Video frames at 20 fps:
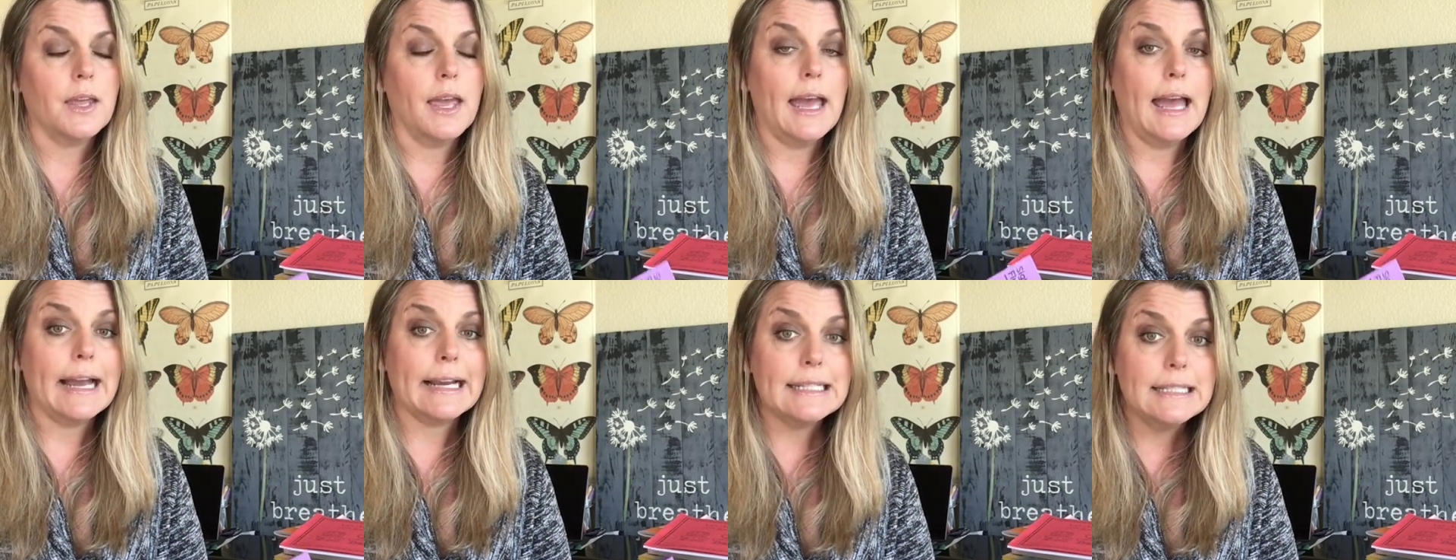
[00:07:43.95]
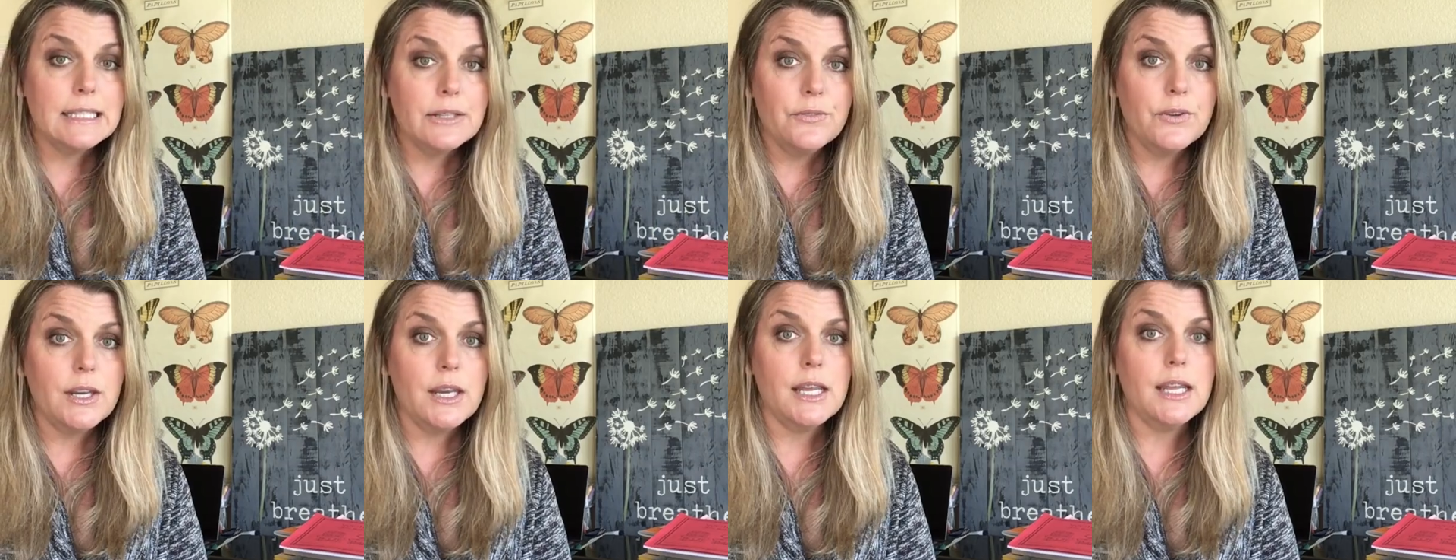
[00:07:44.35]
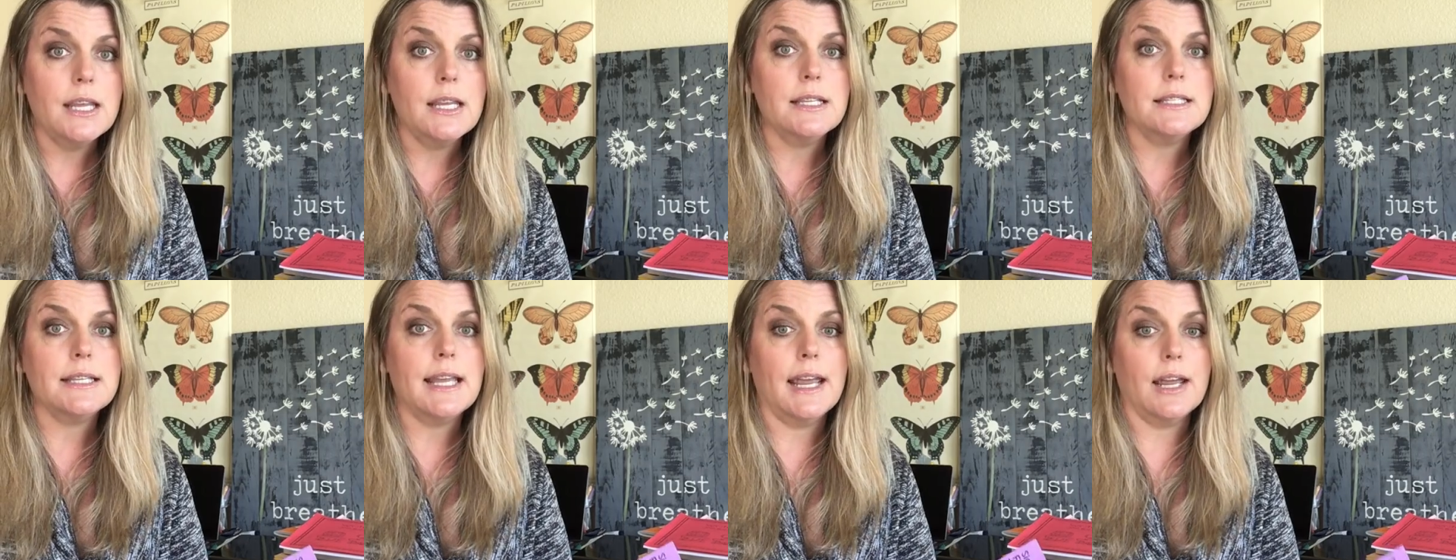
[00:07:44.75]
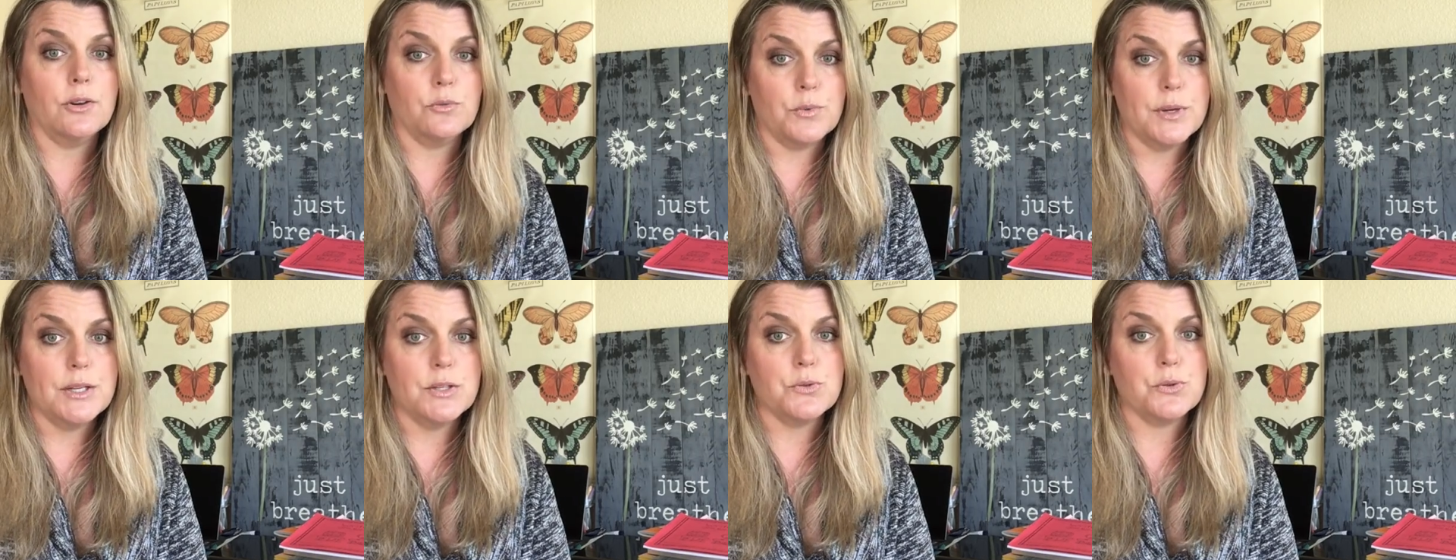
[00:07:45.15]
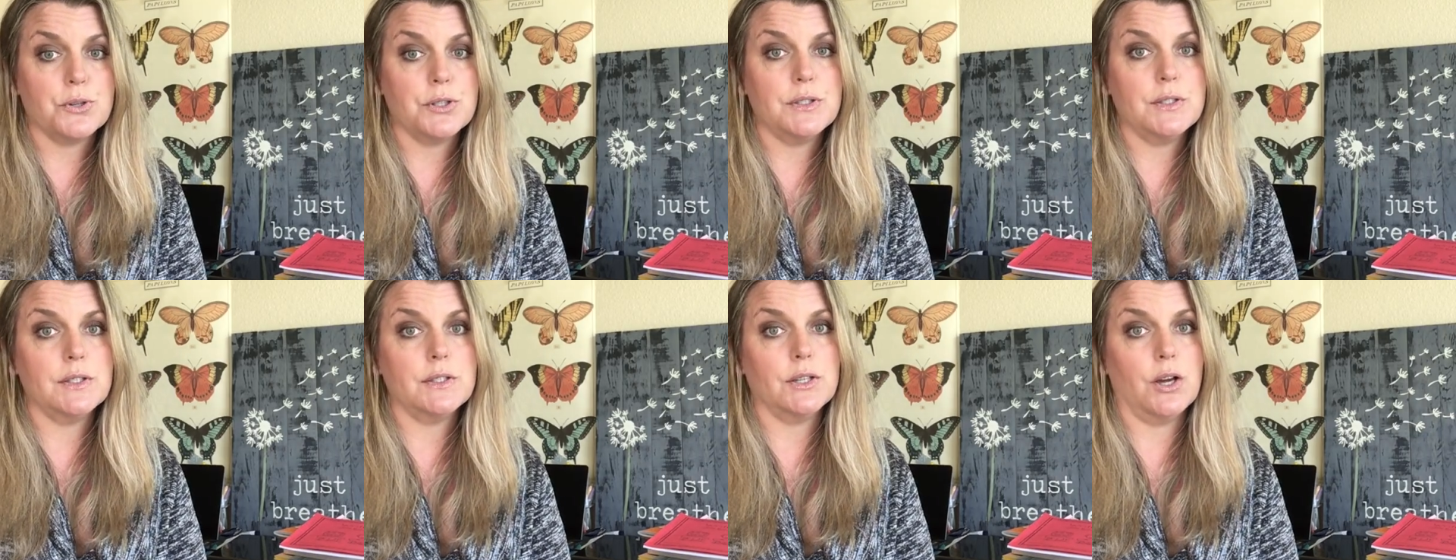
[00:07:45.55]
activities and
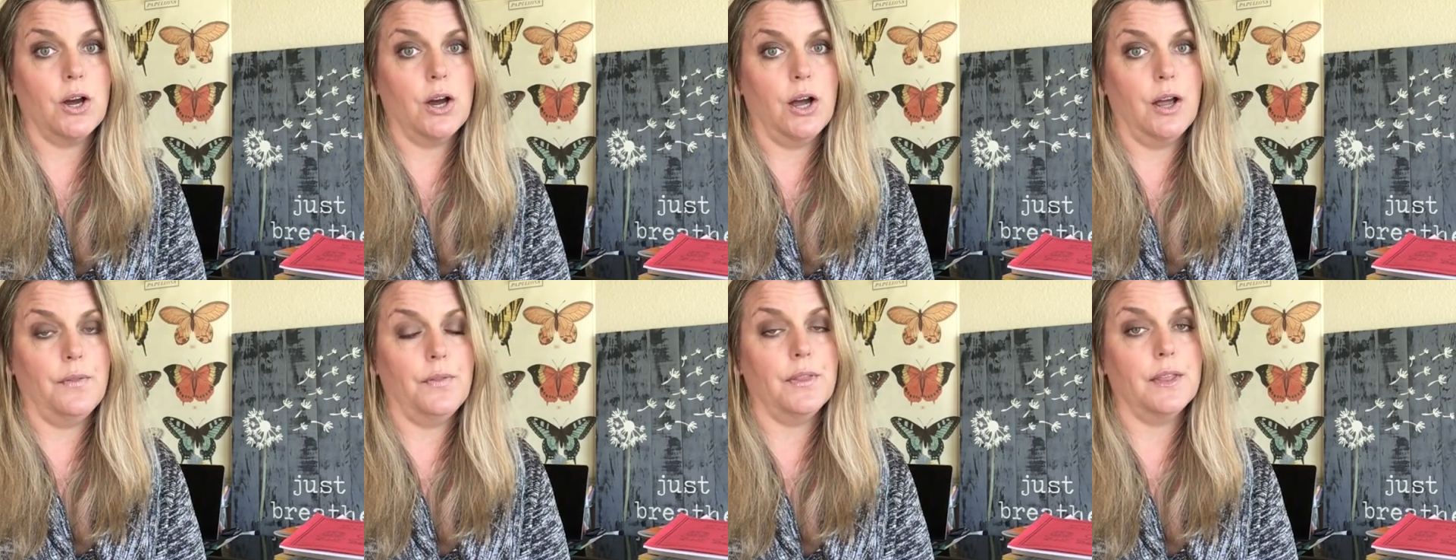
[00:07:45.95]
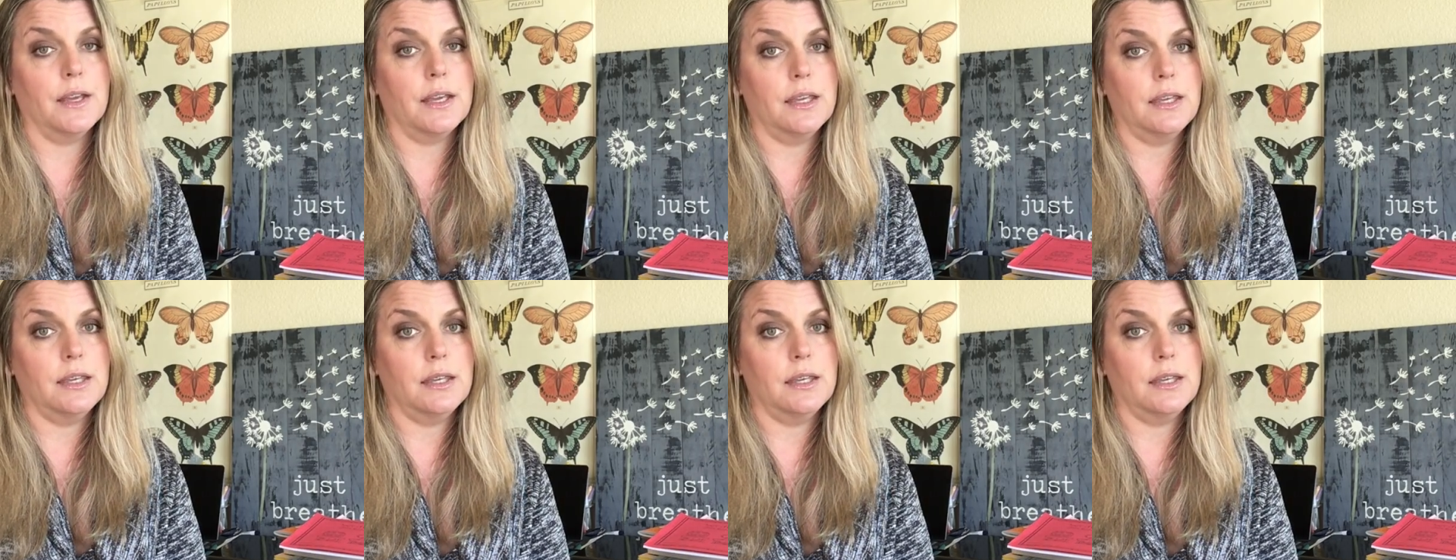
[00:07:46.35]
resources on the